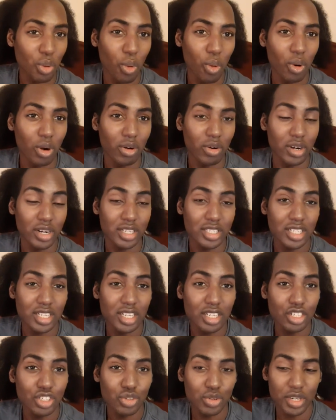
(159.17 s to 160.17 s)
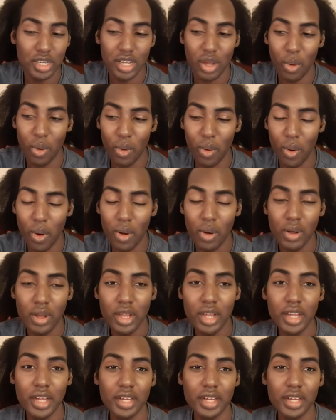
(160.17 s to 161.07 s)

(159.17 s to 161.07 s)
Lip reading: oil or a tea tree oil